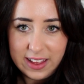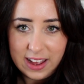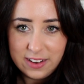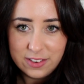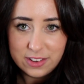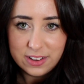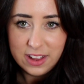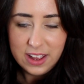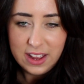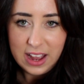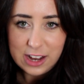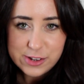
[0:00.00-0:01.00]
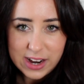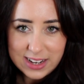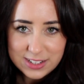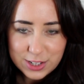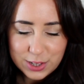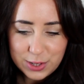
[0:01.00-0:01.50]
the handle. I
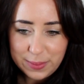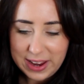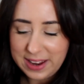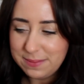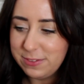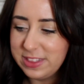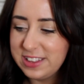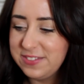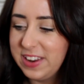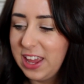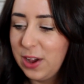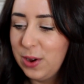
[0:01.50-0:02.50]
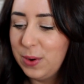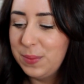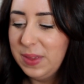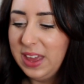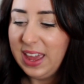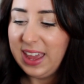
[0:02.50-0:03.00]
tried to glue it for this
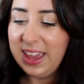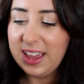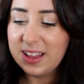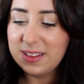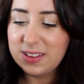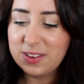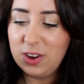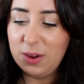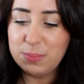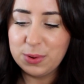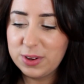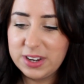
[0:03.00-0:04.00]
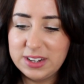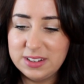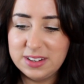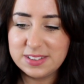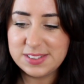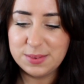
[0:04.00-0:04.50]
video. It got
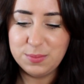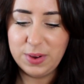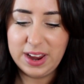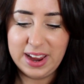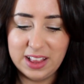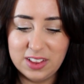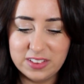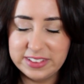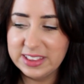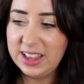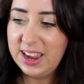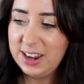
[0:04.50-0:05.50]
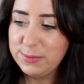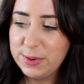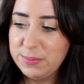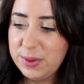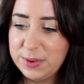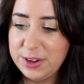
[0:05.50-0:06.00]
broken somewhere along the line
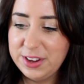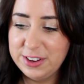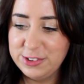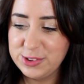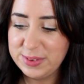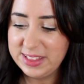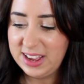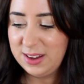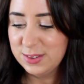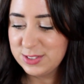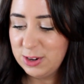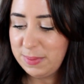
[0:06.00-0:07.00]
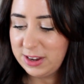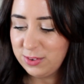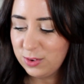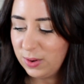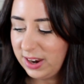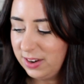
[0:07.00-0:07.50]
when we were doing the house up. I
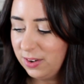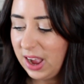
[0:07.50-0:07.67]
don't quite know